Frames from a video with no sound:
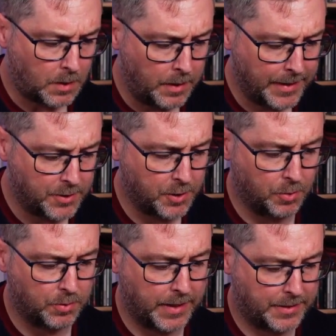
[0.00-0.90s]
I had to
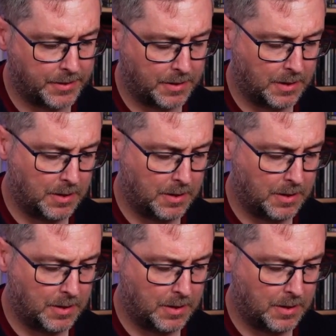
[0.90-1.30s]
use this.